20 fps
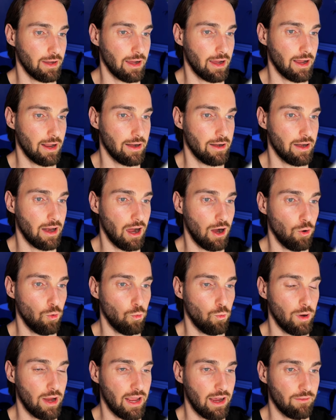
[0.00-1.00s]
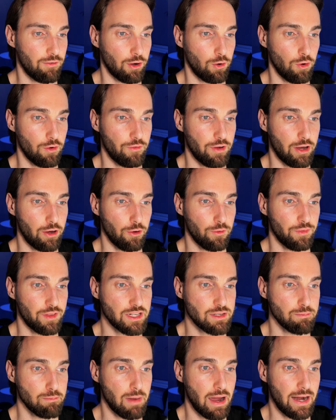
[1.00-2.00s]
and now we have configured
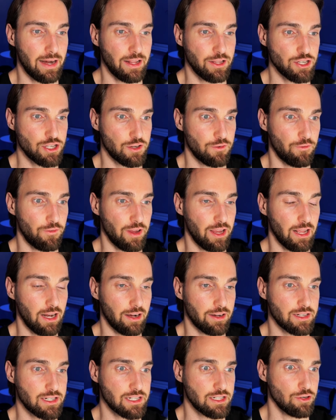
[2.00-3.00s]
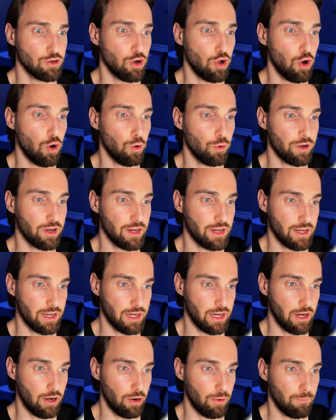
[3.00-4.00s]
this managed fields node
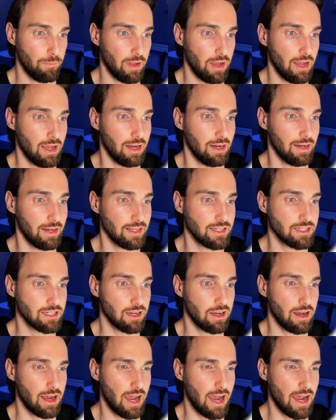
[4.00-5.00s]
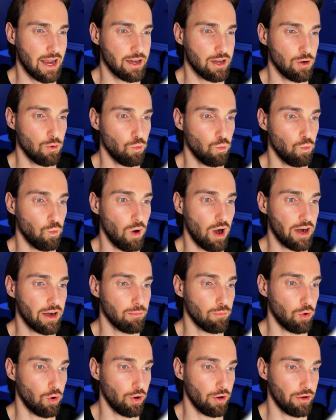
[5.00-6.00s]
here. Let's add
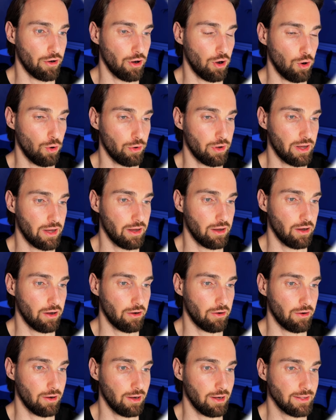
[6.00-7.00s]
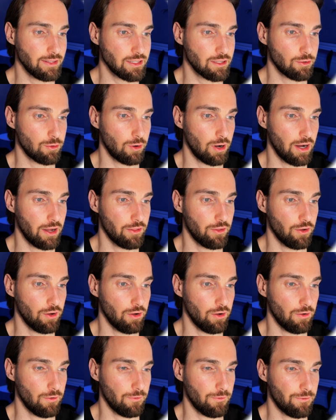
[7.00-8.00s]
one more node here. Let's try
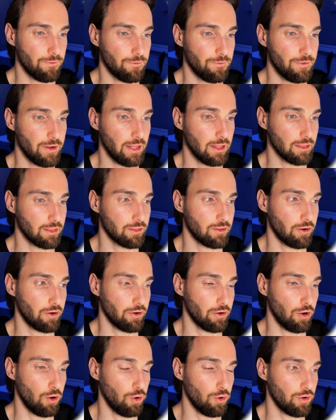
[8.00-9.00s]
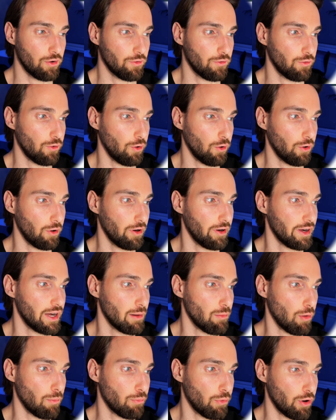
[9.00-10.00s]
the filter node for
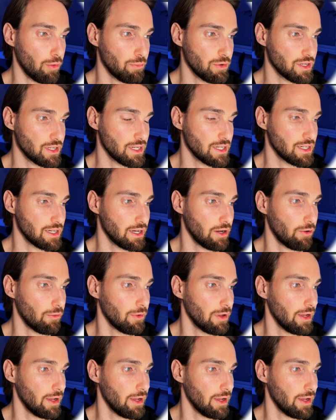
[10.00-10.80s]
demo purposes here.